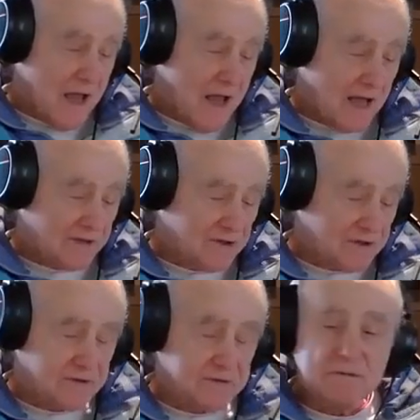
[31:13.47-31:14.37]
And
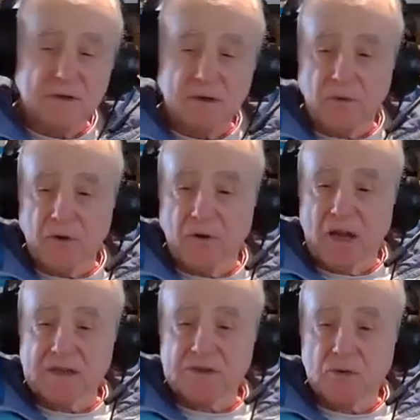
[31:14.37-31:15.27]
just you know, with your
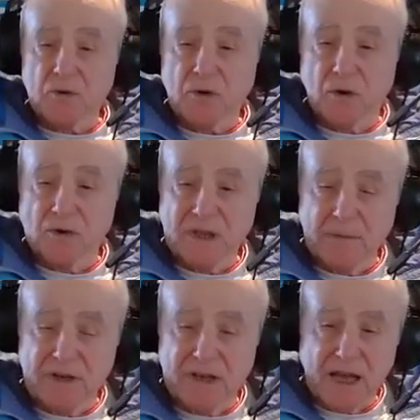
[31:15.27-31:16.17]
eyes still closed, let
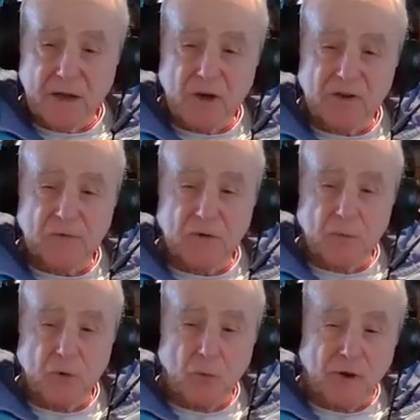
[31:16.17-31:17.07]
me digress for a
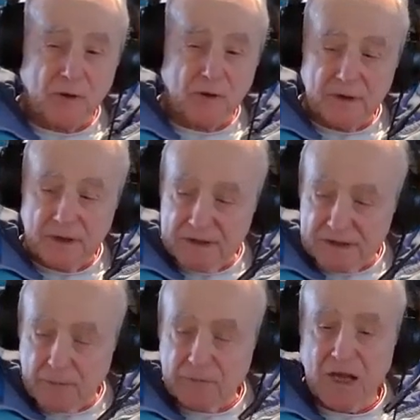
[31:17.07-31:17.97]
moment.
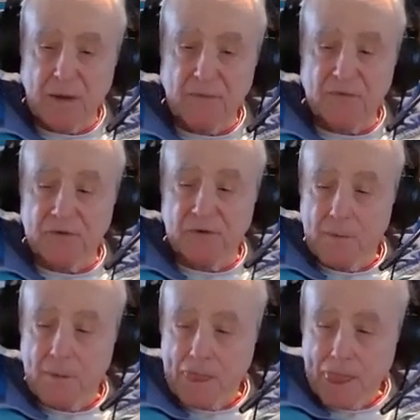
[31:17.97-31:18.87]
Sometimes
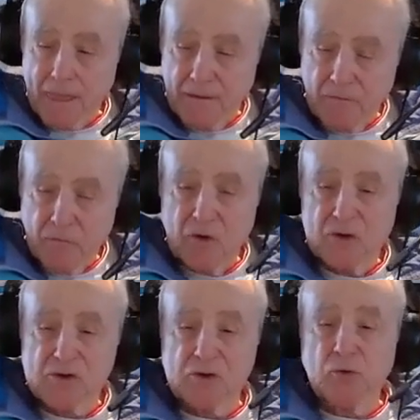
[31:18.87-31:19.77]

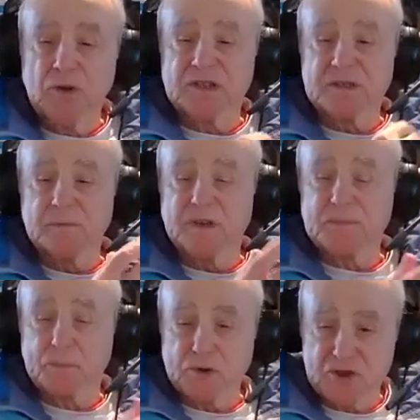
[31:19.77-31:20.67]
students
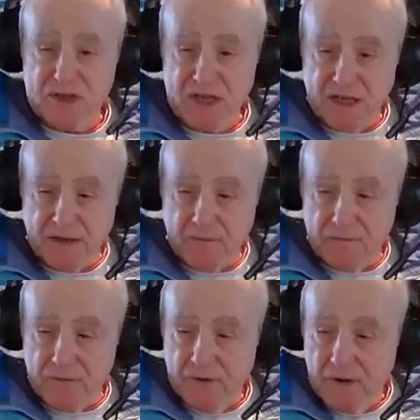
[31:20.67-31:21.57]

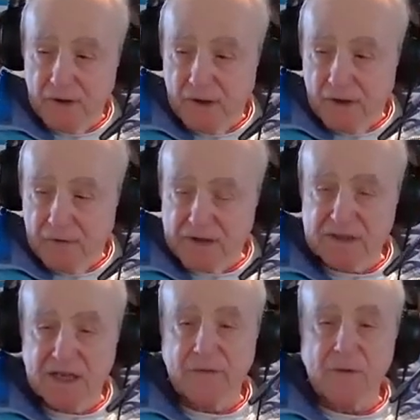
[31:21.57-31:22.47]
misperceive
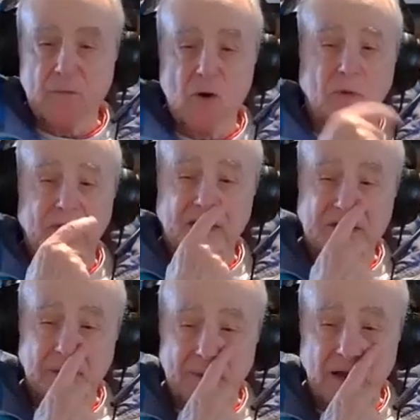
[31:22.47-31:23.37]
this living moment. They
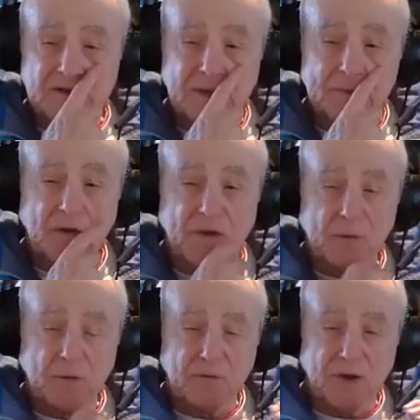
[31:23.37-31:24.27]
somehow seem to
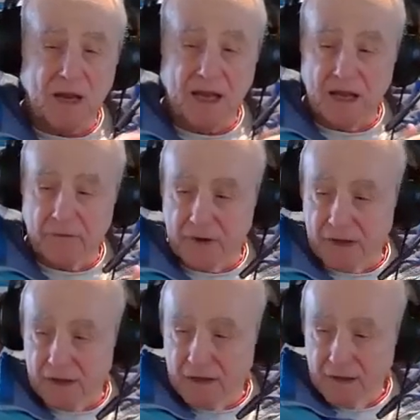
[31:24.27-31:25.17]
think we've got to have a